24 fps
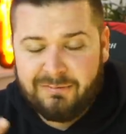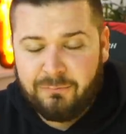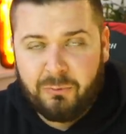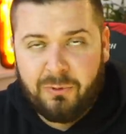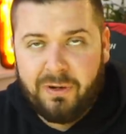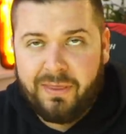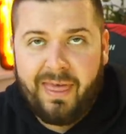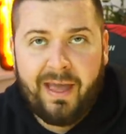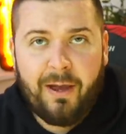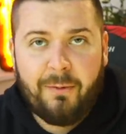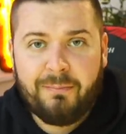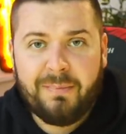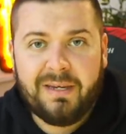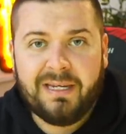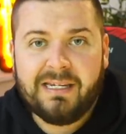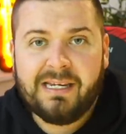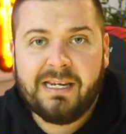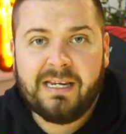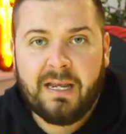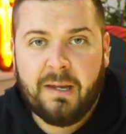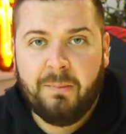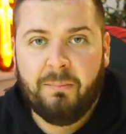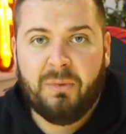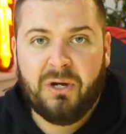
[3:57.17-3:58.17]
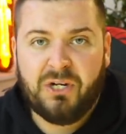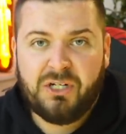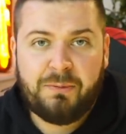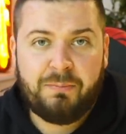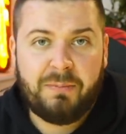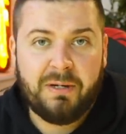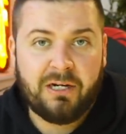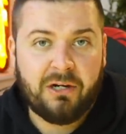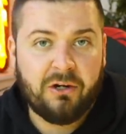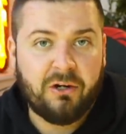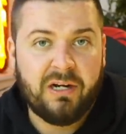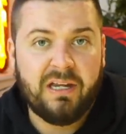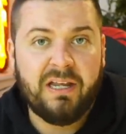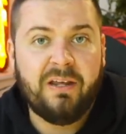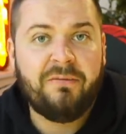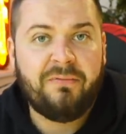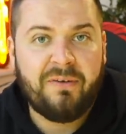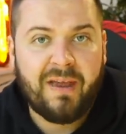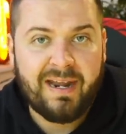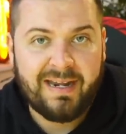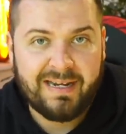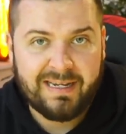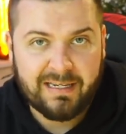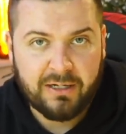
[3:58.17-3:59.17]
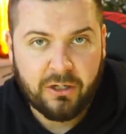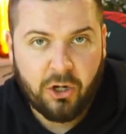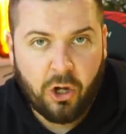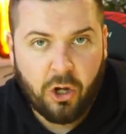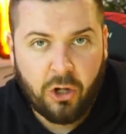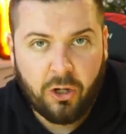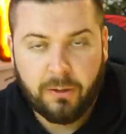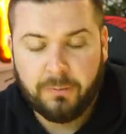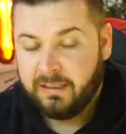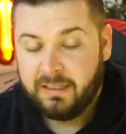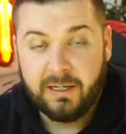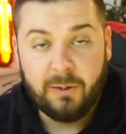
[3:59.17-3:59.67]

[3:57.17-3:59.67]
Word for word: without making it much bigger, if any at all.